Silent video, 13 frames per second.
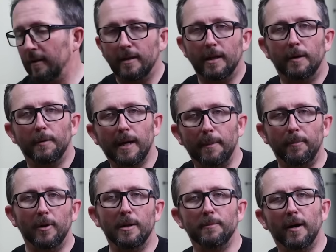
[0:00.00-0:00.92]
You know, we got
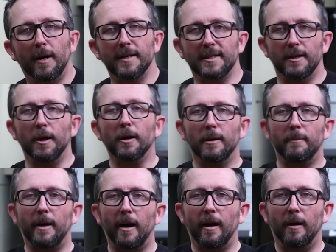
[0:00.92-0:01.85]
bowling balls that hook a
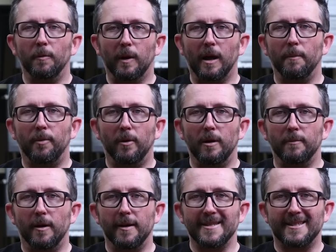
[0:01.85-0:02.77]
mile. We got
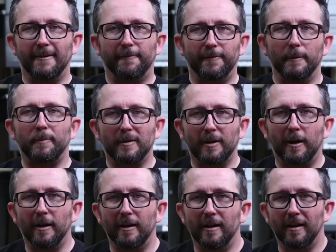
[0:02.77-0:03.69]
bowling balls that flip a
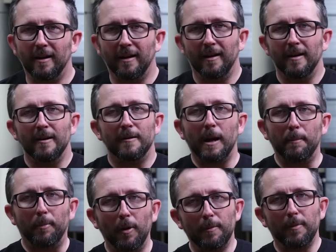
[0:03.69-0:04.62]
ton. We
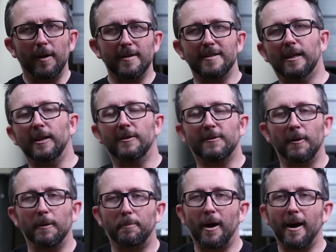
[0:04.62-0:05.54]
got bowling balls that
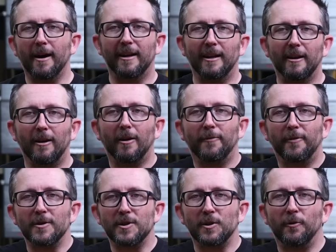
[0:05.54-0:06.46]
control the pocket and that are
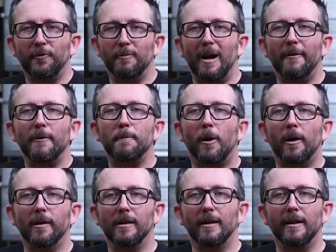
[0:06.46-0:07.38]
versatile from every
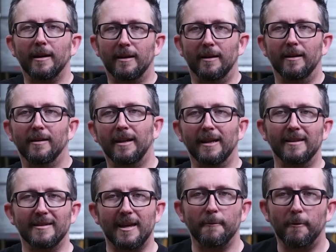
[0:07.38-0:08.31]
part of the lane, like
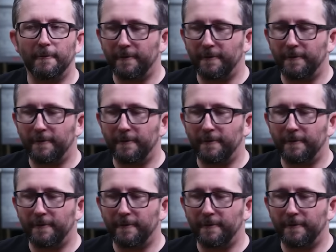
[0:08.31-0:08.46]
this Hammer